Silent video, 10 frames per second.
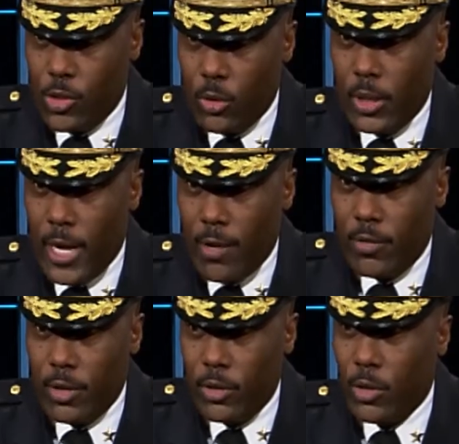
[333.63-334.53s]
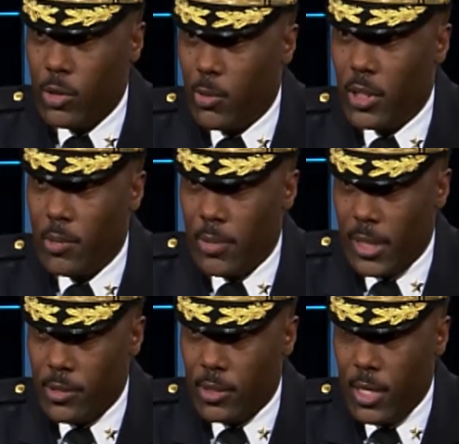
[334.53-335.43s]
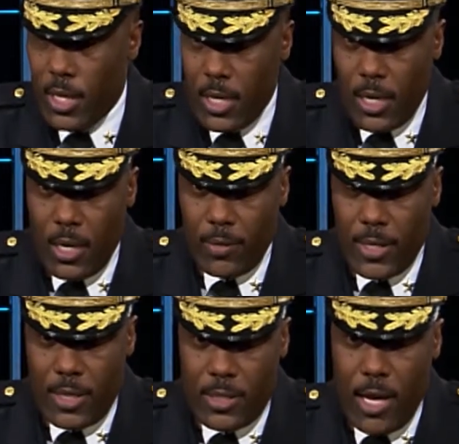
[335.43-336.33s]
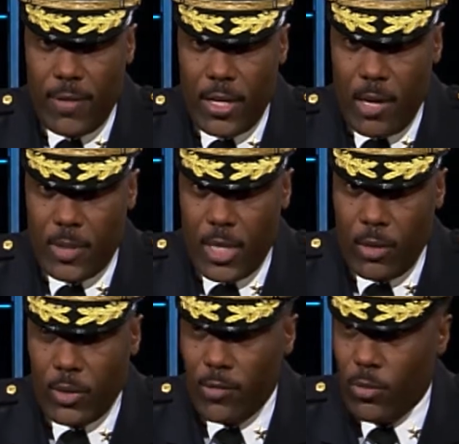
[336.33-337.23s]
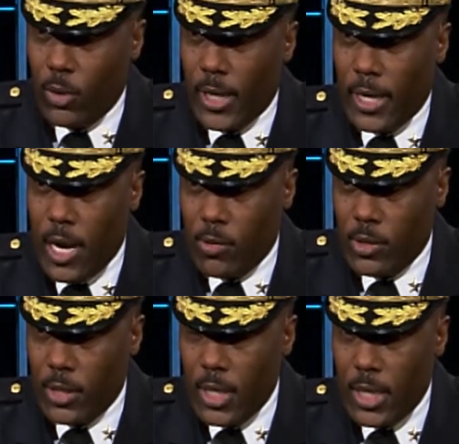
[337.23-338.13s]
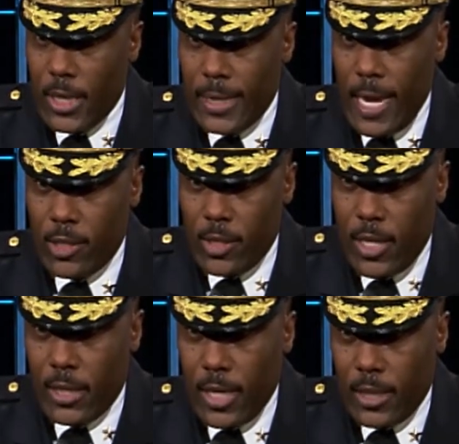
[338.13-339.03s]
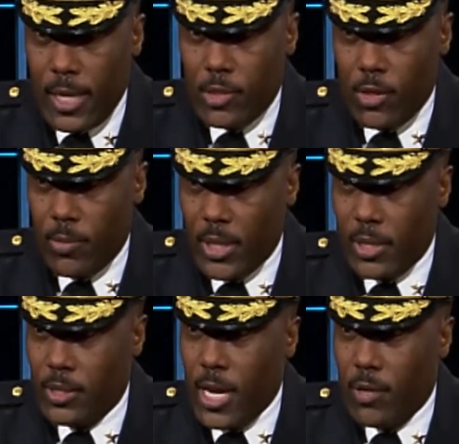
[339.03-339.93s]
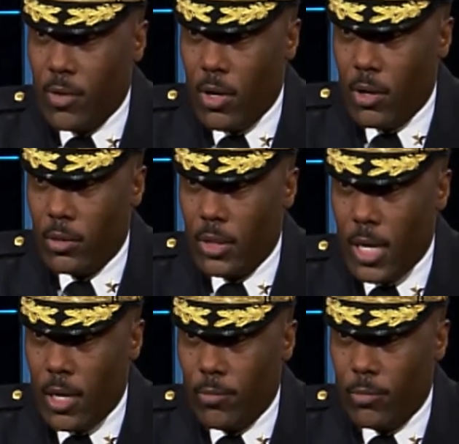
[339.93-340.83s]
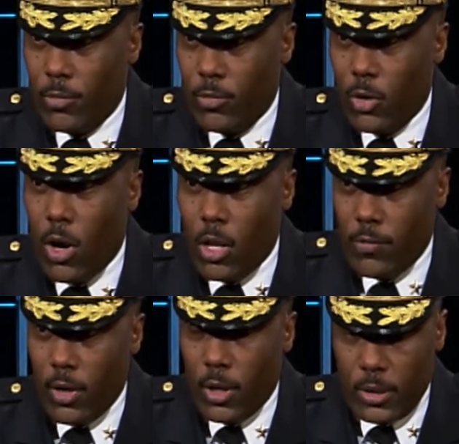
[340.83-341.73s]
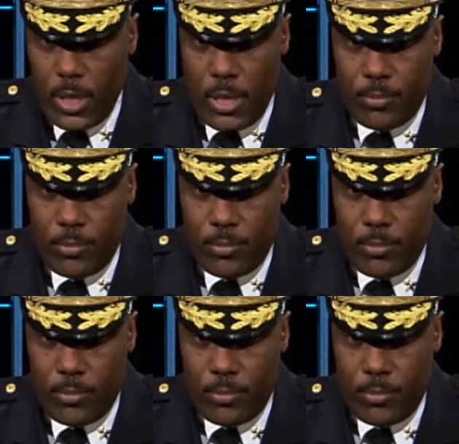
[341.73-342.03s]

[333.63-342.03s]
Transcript: shortly after the unit was put into place. They solved that homicide within 48 hours. Now, to think that that's going to be the solve all for all of our